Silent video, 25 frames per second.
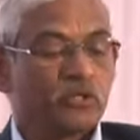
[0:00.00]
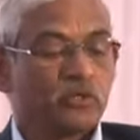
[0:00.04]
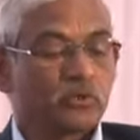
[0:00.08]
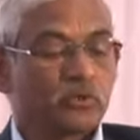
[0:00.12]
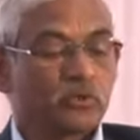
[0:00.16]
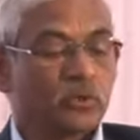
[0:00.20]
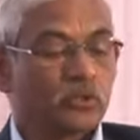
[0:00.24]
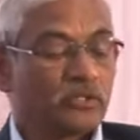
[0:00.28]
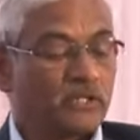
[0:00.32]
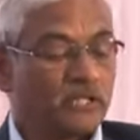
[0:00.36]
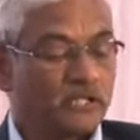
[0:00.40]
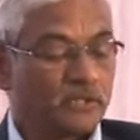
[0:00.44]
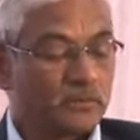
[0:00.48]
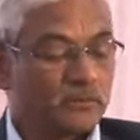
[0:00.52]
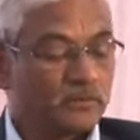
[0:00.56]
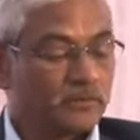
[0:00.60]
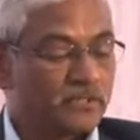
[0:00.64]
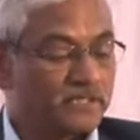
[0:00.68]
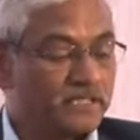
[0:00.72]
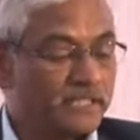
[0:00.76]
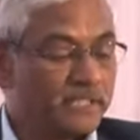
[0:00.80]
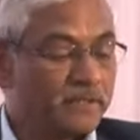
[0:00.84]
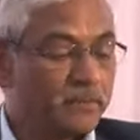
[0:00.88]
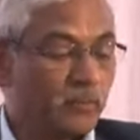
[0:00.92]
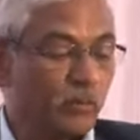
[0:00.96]
So that
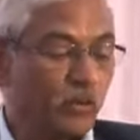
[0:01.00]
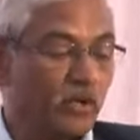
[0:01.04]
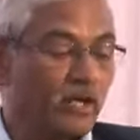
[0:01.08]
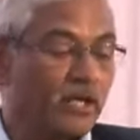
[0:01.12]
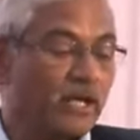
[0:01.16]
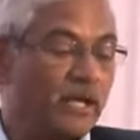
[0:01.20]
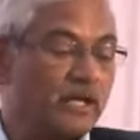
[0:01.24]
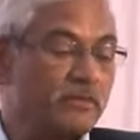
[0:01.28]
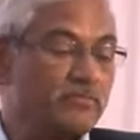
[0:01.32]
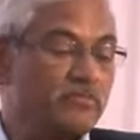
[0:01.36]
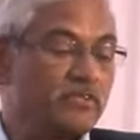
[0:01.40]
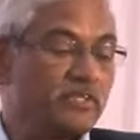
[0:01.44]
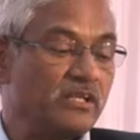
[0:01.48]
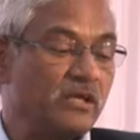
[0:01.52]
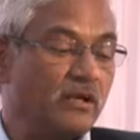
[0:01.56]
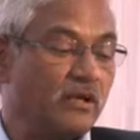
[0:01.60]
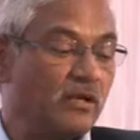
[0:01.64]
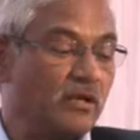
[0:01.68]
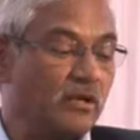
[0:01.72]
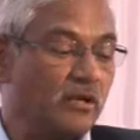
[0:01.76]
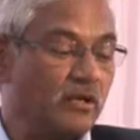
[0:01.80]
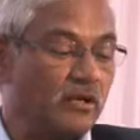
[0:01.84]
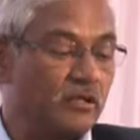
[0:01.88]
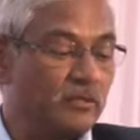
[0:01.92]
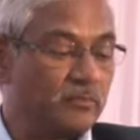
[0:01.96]
seed programs
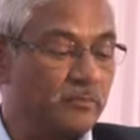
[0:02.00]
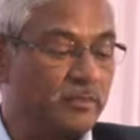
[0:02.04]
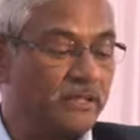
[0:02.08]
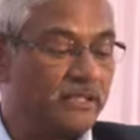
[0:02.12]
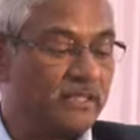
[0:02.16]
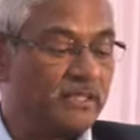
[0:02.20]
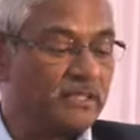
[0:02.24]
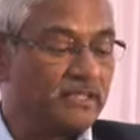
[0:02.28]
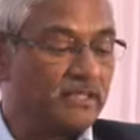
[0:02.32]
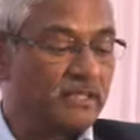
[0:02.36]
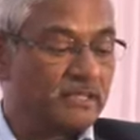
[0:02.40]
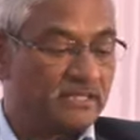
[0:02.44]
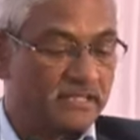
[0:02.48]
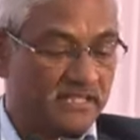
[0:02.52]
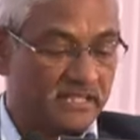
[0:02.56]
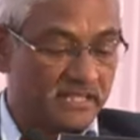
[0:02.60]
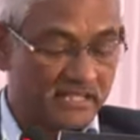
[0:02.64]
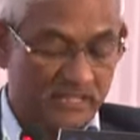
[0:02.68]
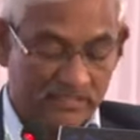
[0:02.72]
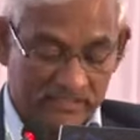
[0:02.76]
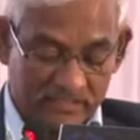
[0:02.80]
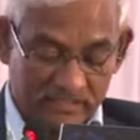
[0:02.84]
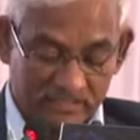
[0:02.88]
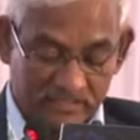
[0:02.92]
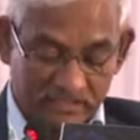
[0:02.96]
are all being
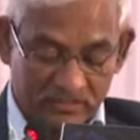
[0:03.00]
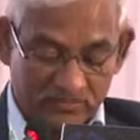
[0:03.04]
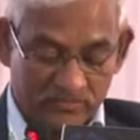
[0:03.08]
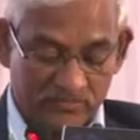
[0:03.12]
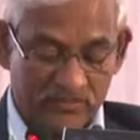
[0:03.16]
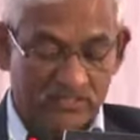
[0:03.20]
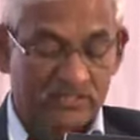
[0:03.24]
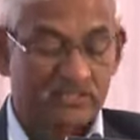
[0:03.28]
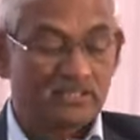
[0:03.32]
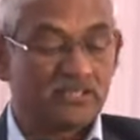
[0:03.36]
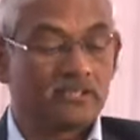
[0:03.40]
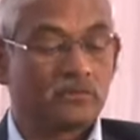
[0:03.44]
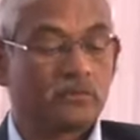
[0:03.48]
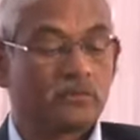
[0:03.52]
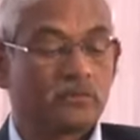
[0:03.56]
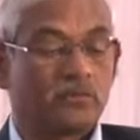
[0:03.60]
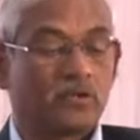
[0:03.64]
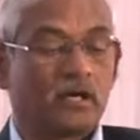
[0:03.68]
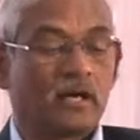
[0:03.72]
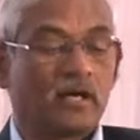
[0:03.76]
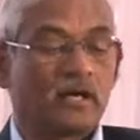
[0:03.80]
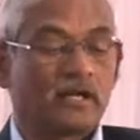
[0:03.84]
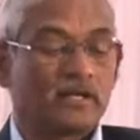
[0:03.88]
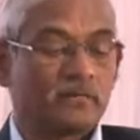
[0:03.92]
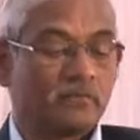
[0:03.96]
strengthened with
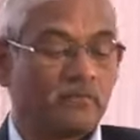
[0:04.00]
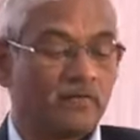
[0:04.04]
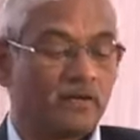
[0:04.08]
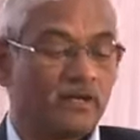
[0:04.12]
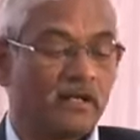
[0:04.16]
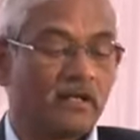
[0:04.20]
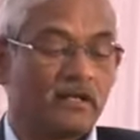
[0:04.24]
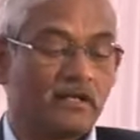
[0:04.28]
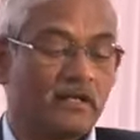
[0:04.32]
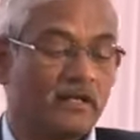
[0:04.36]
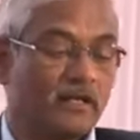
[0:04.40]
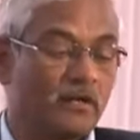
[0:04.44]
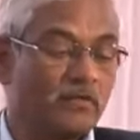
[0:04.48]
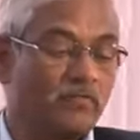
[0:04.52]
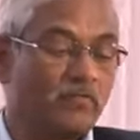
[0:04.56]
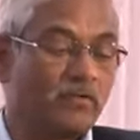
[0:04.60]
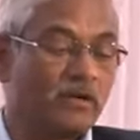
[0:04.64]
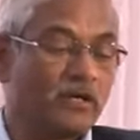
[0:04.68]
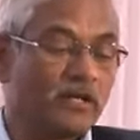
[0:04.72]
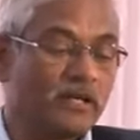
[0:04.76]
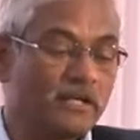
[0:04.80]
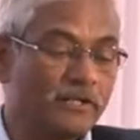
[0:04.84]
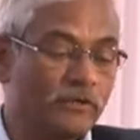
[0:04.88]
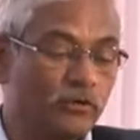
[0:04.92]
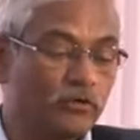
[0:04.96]

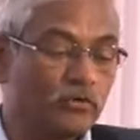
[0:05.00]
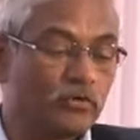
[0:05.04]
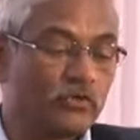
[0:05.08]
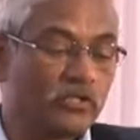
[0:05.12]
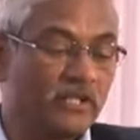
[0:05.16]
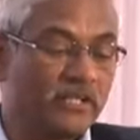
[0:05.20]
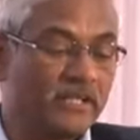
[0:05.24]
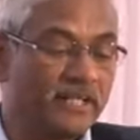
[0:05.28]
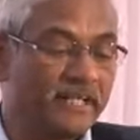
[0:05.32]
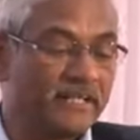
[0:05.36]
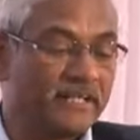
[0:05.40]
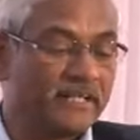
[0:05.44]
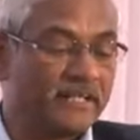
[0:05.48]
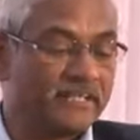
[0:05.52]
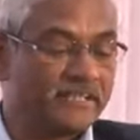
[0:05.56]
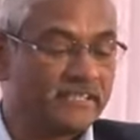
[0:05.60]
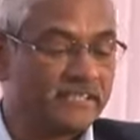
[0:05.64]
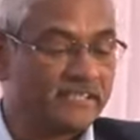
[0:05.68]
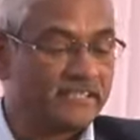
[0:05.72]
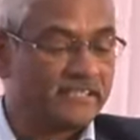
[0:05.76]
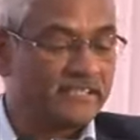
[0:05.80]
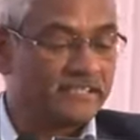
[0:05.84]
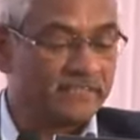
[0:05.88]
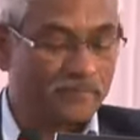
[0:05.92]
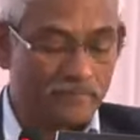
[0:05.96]
for ratoon stunting
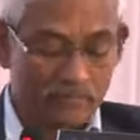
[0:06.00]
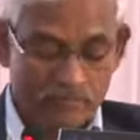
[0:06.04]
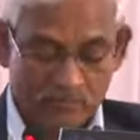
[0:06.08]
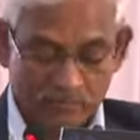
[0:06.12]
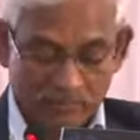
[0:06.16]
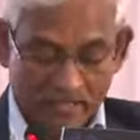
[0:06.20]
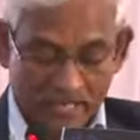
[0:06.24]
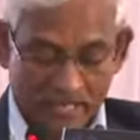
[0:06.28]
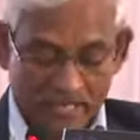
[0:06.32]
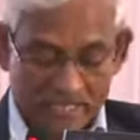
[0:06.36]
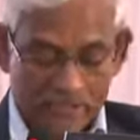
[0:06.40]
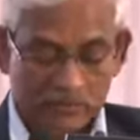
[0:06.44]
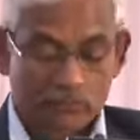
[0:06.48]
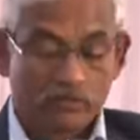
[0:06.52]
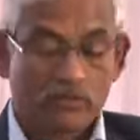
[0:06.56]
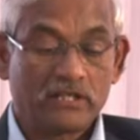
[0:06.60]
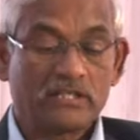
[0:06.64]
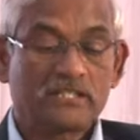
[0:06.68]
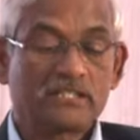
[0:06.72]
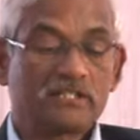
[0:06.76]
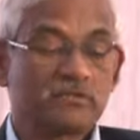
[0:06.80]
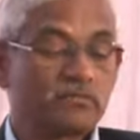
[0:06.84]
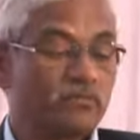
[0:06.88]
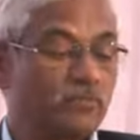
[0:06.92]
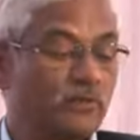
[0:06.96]
disease as well
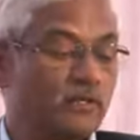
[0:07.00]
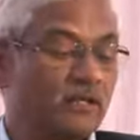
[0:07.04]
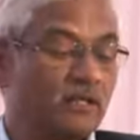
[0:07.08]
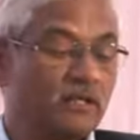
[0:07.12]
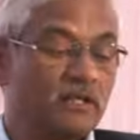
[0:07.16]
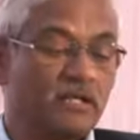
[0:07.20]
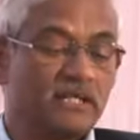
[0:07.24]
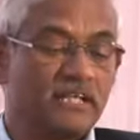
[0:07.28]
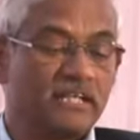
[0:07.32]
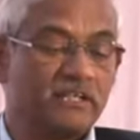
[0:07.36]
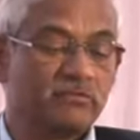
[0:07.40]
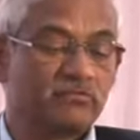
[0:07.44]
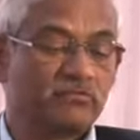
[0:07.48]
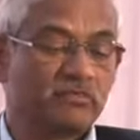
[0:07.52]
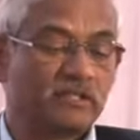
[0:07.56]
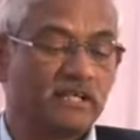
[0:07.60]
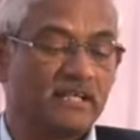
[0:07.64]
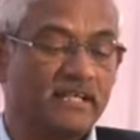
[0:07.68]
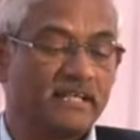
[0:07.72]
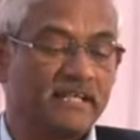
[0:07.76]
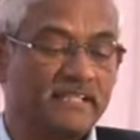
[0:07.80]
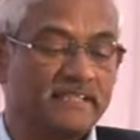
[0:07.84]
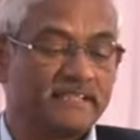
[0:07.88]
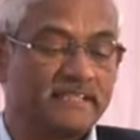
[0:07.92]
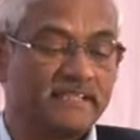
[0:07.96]
as for leaf
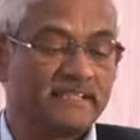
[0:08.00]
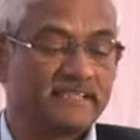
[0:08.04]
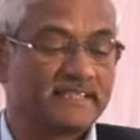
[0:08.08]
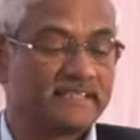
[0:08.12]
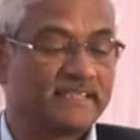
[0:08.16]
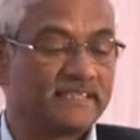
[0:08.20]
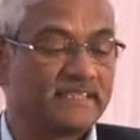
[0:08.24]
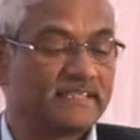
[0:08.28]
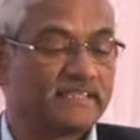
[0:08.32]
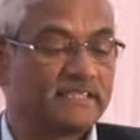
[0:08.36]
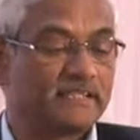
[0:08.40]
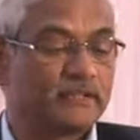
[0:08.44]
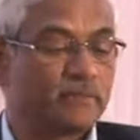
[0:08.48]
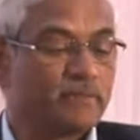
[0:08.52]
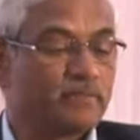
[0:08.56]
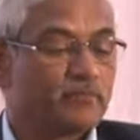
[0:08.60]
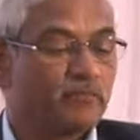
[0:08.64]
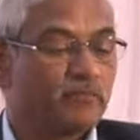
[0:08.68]
scald diseases.